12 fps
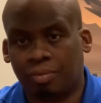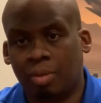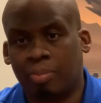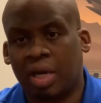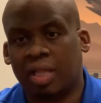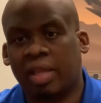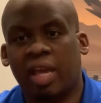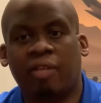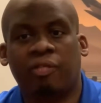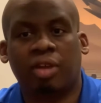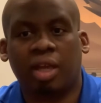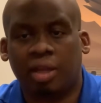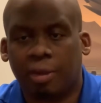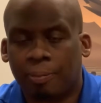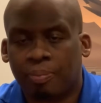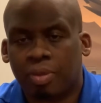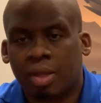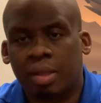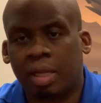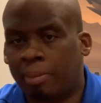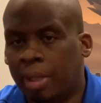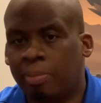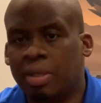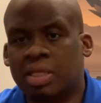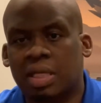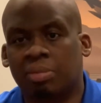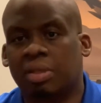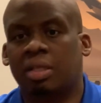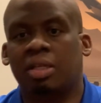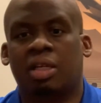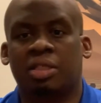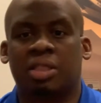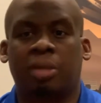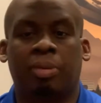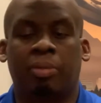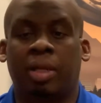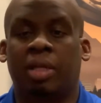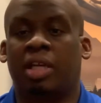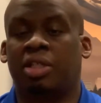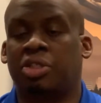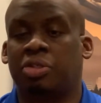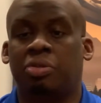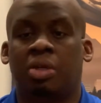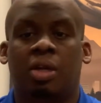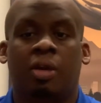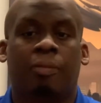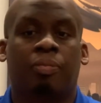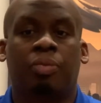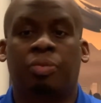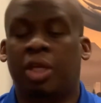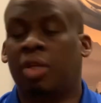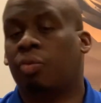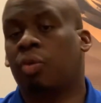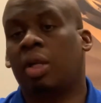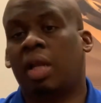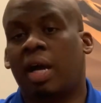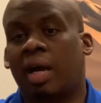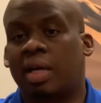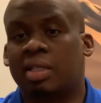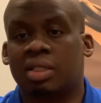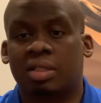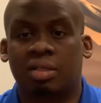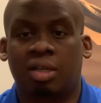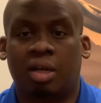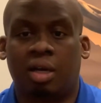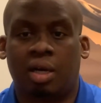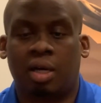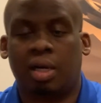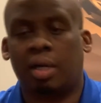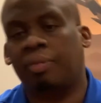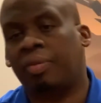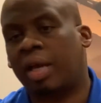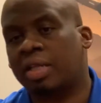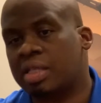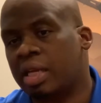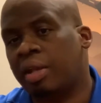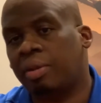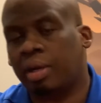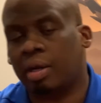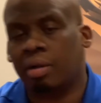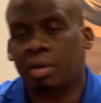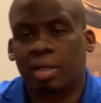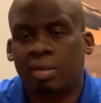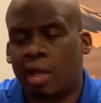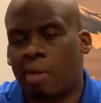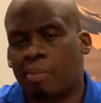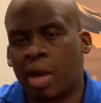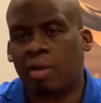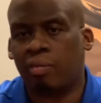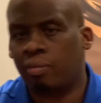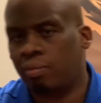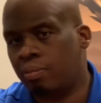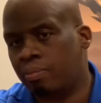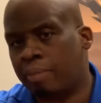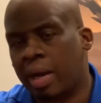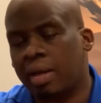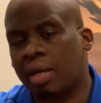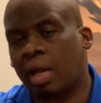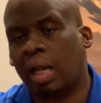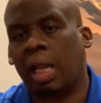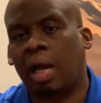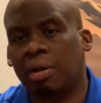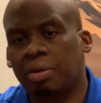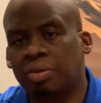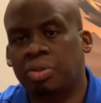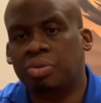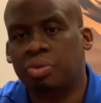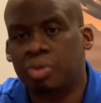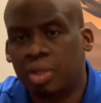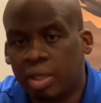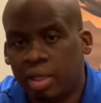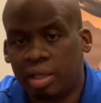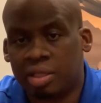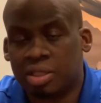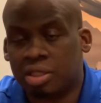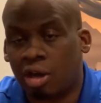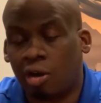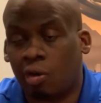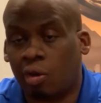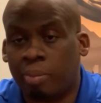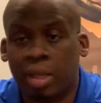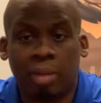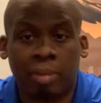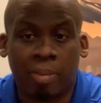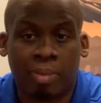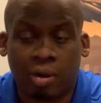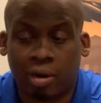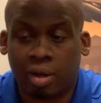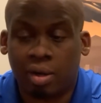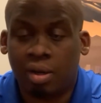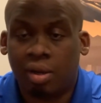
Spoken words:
by the FAA. There may be something, a stipulement that you didn't realize that's in there that might not allow you to install a PMA part.